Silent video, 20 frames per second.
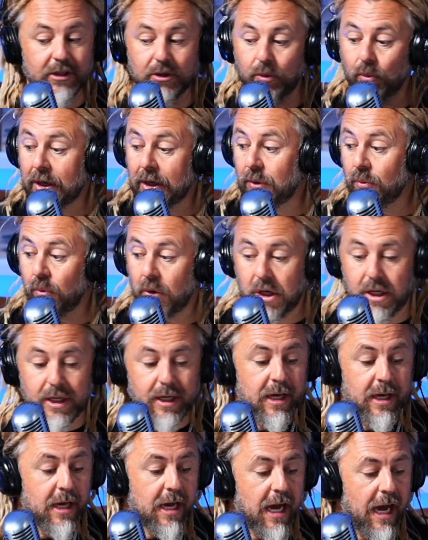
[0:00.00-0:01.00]

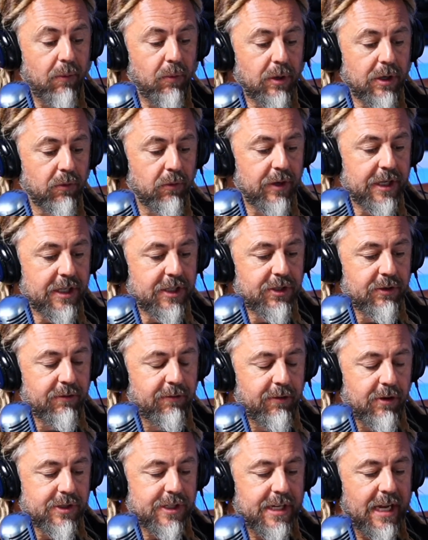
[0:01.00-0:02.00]
21. I want to read you
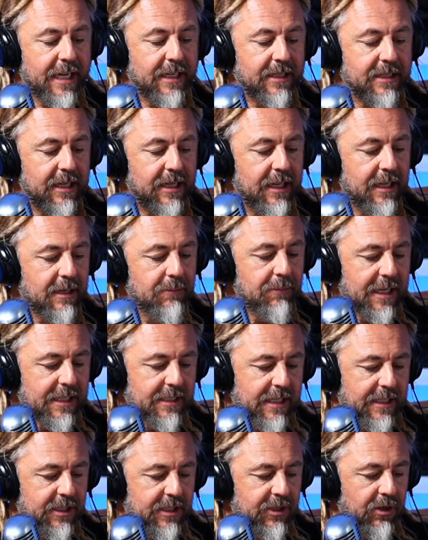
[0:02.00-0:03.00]
verse 19
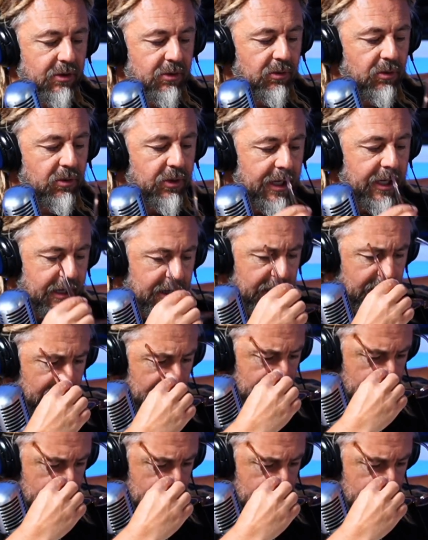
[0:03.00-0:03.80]
because I circled it.